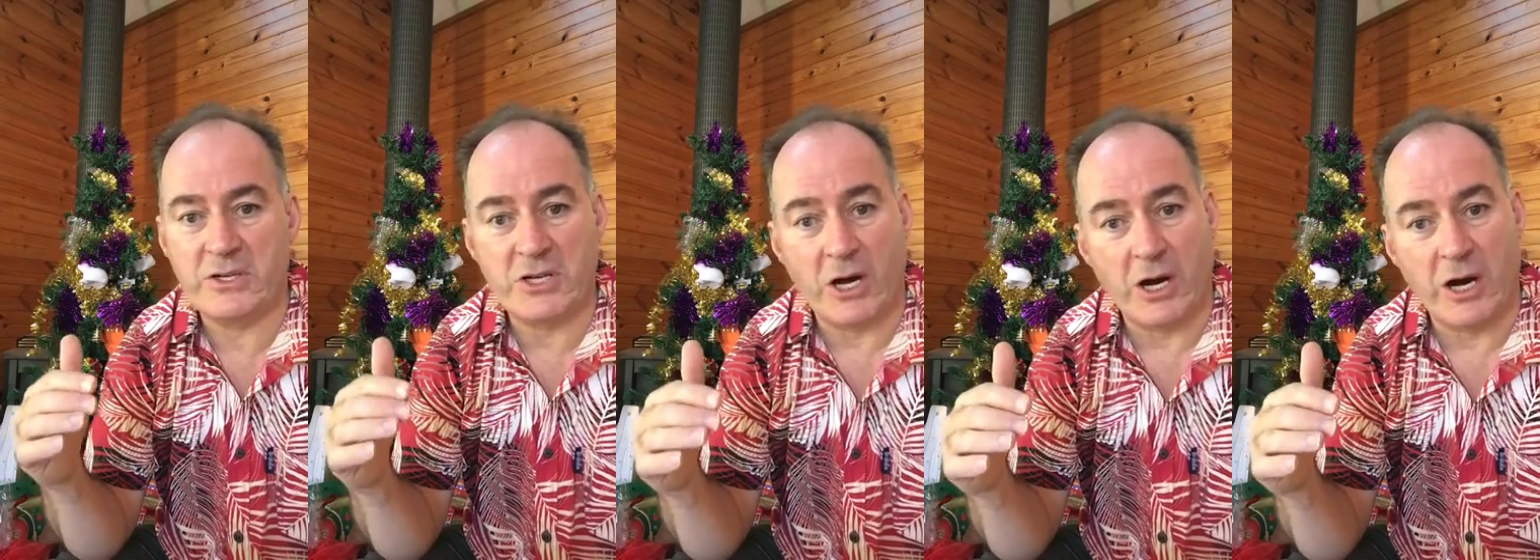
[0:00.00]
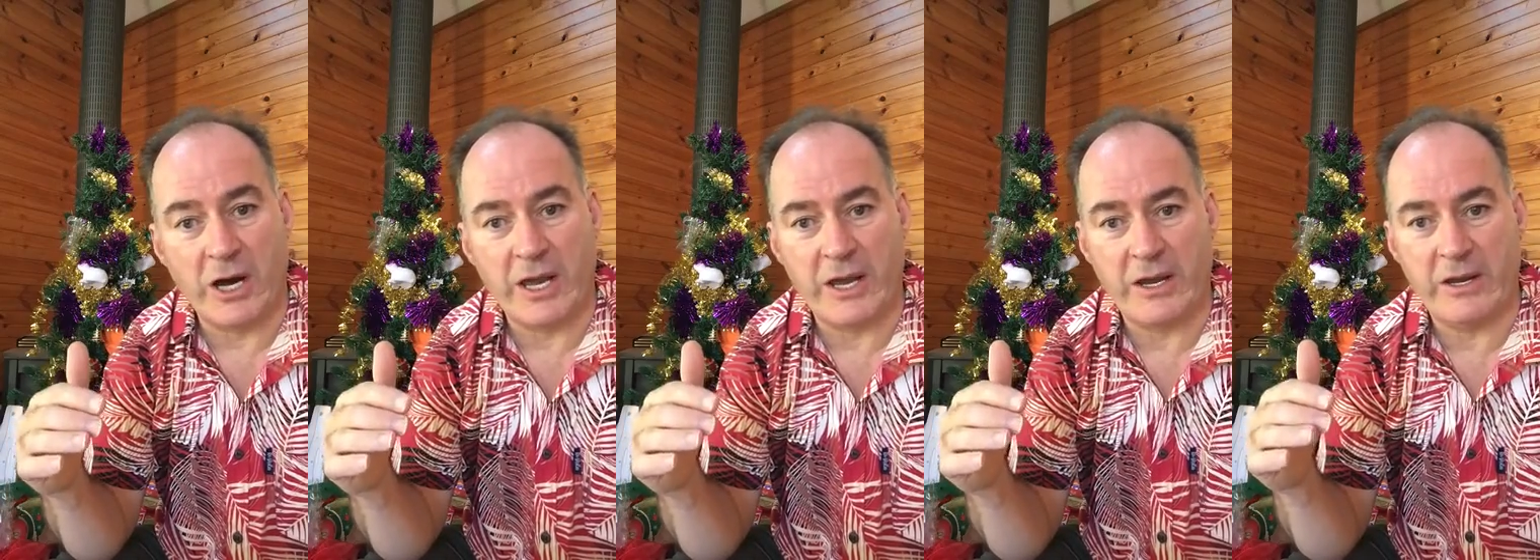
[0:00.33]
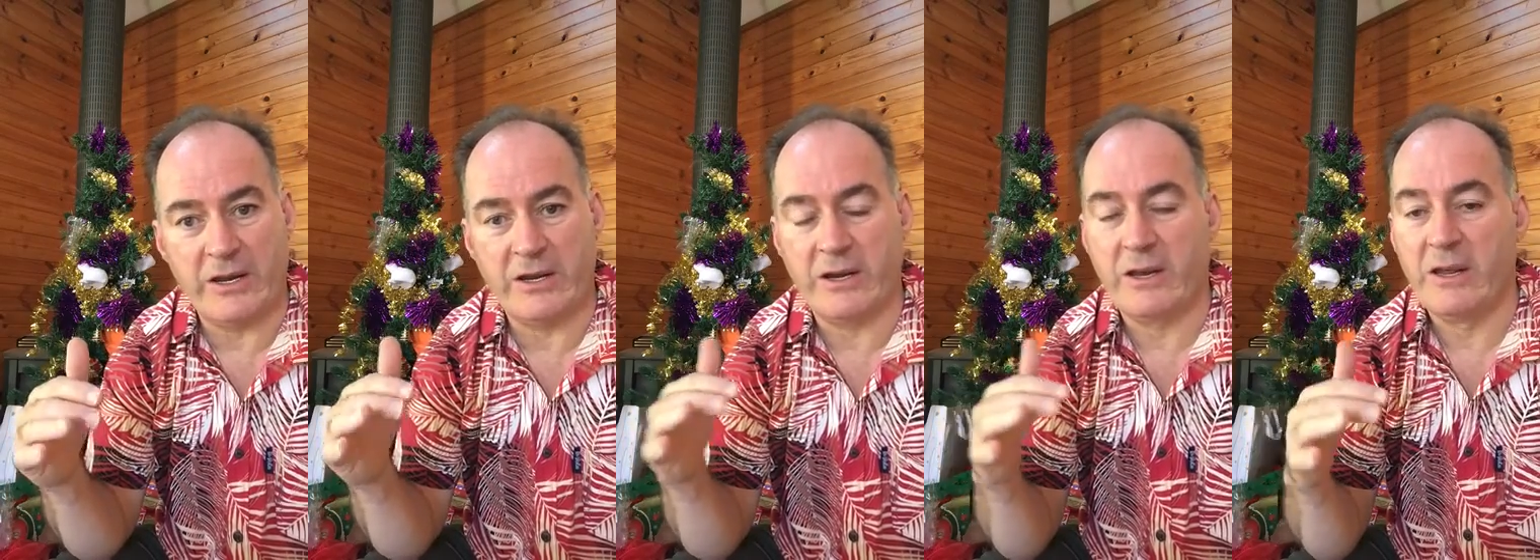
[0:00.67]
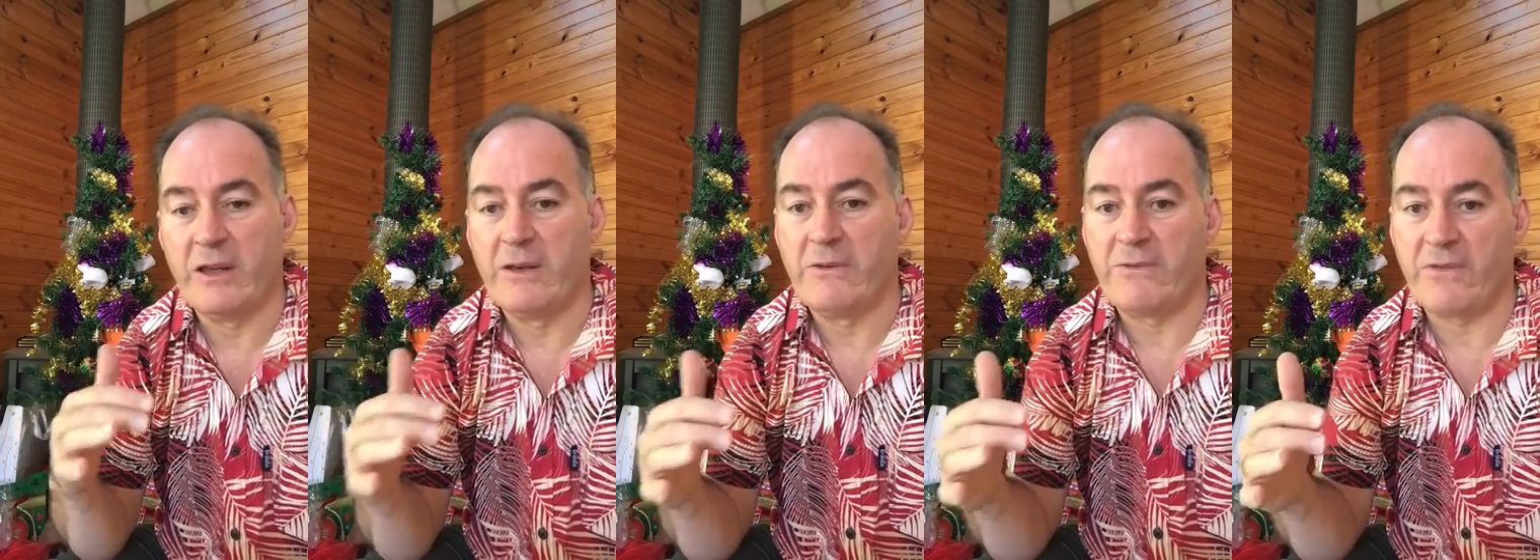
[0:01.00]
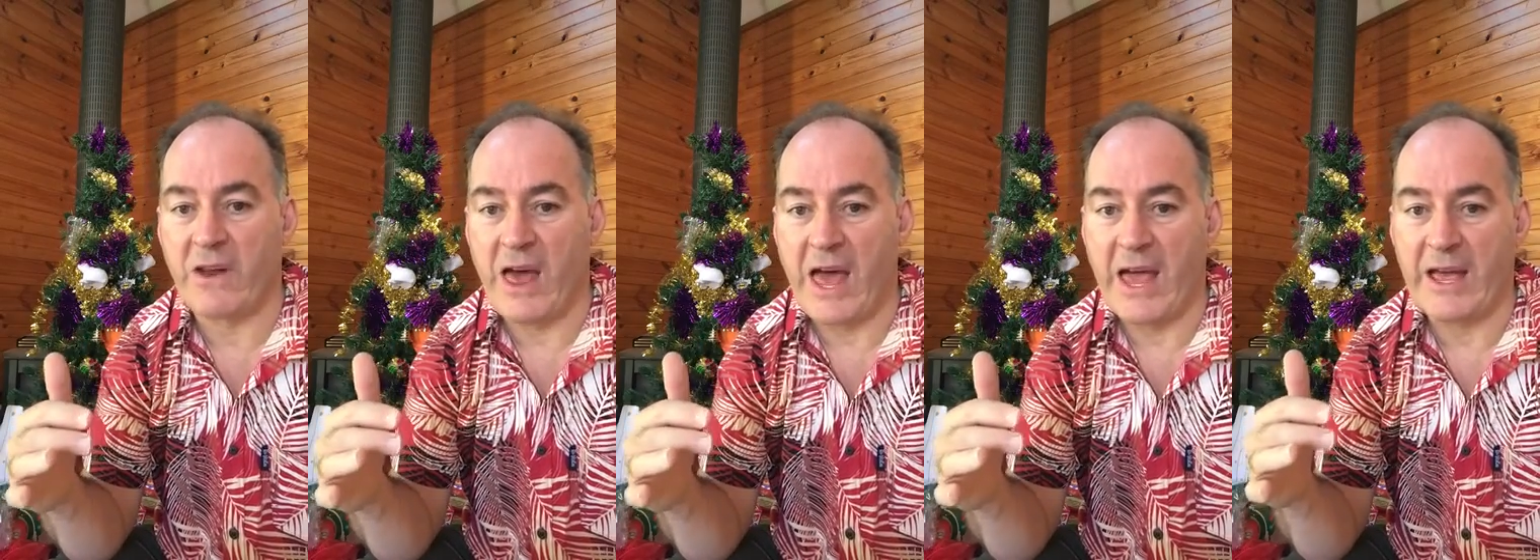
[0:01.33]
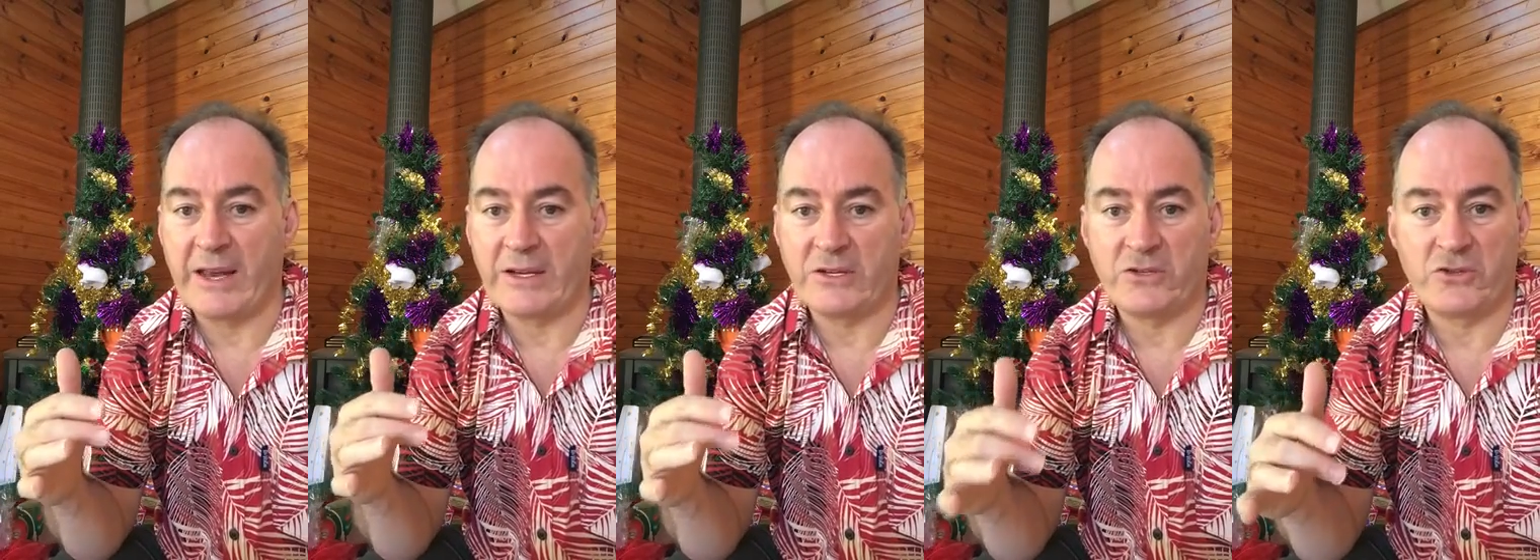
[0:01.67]
tired,
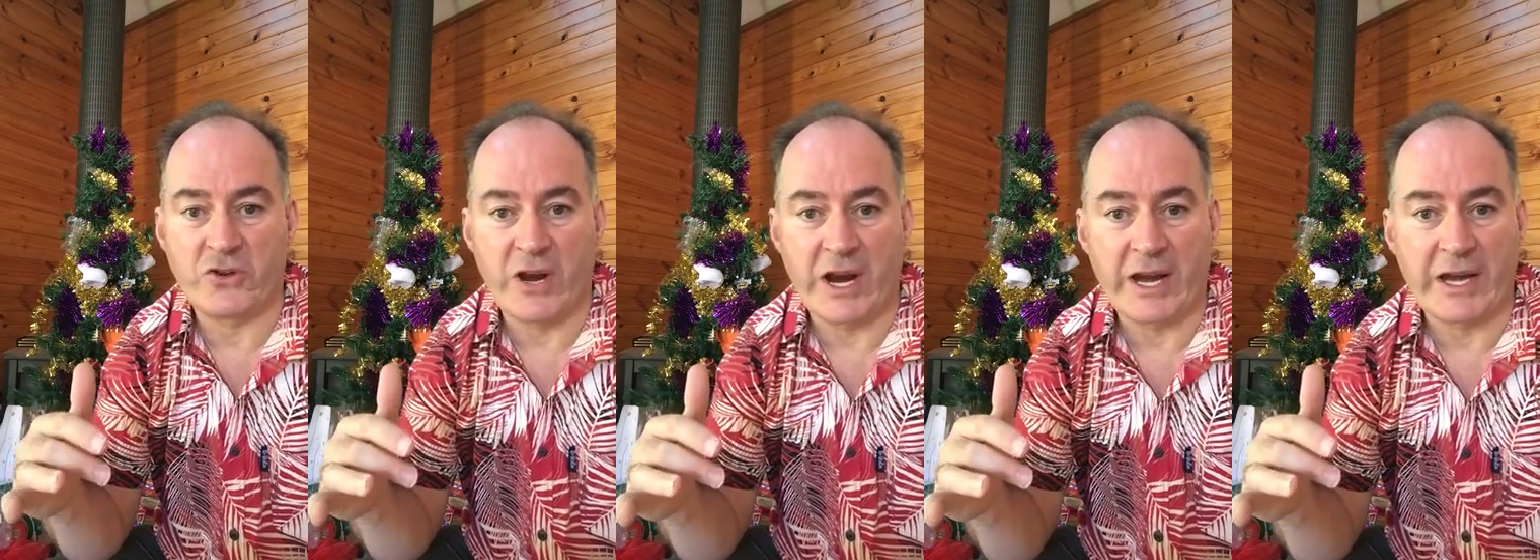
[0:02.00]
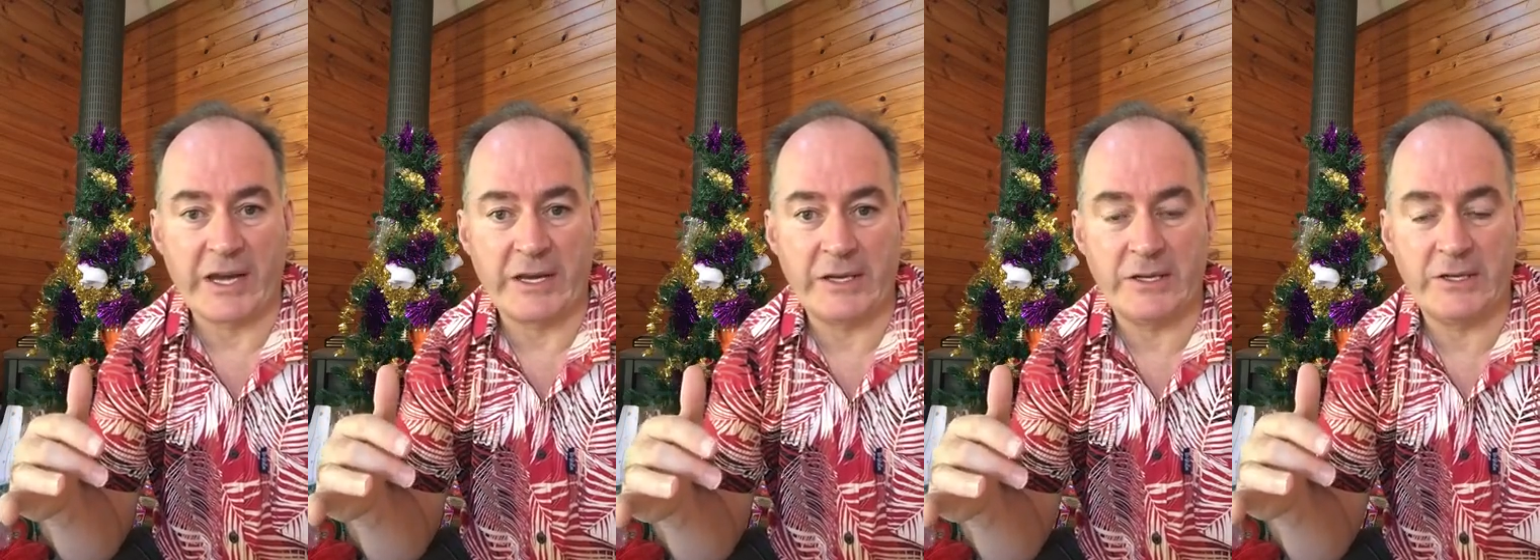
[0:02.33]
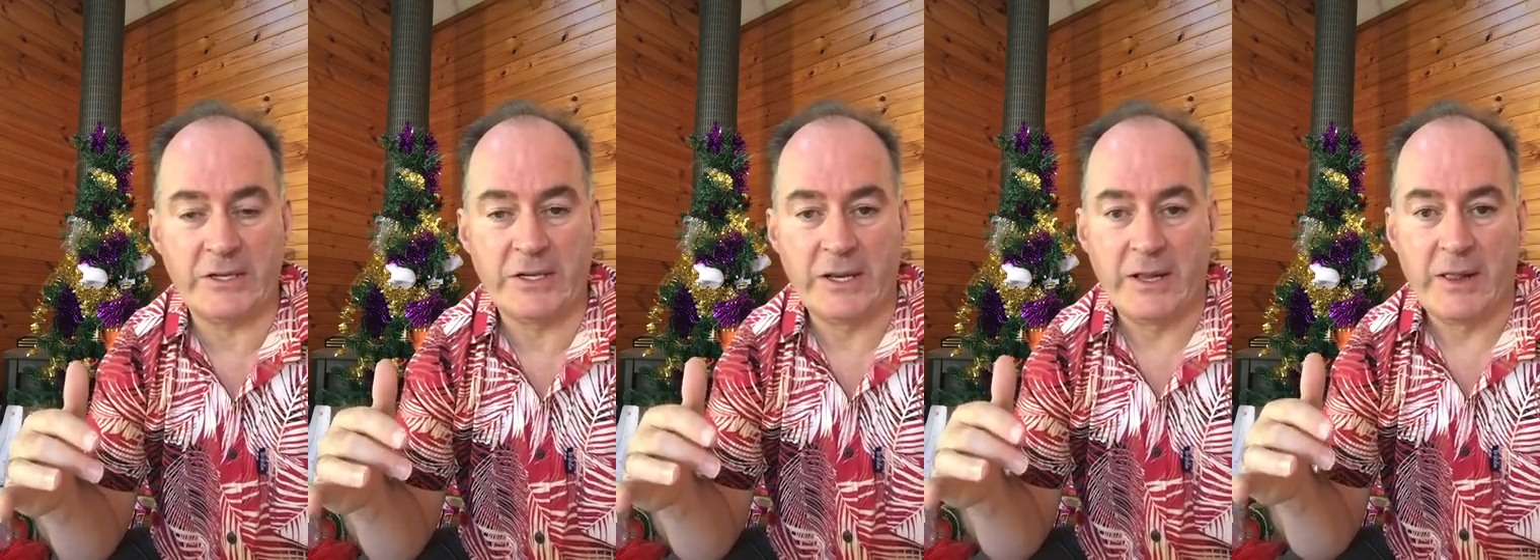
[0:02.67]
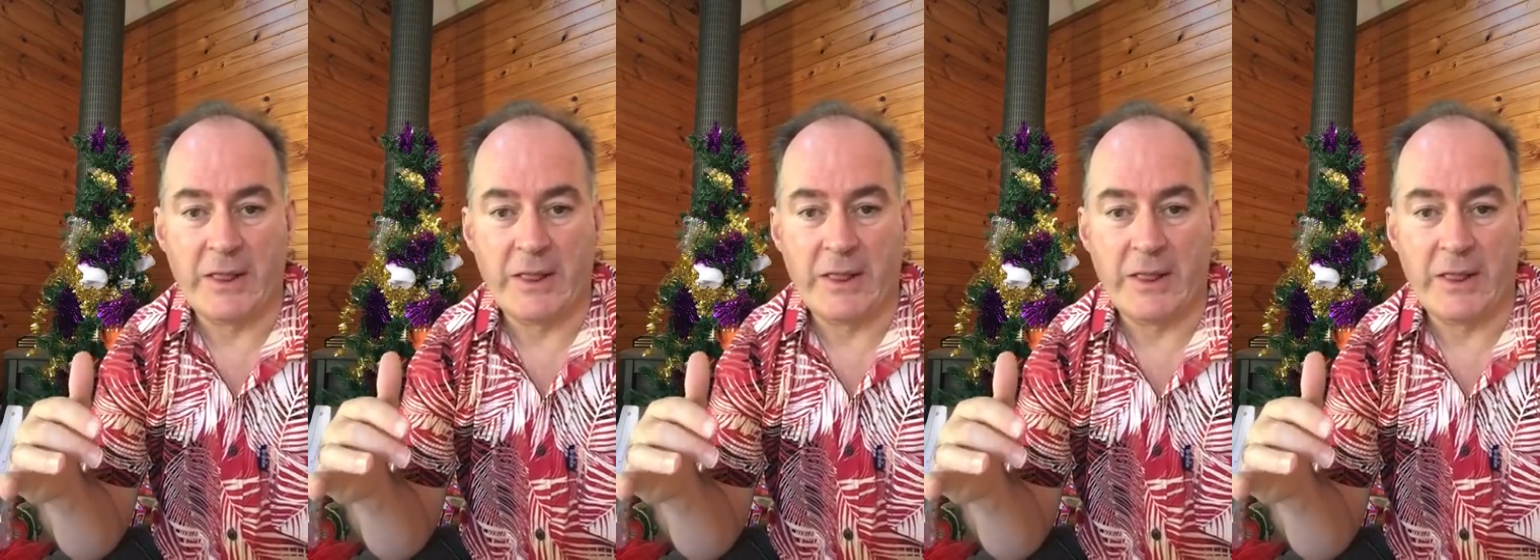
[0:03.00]
flat, drained.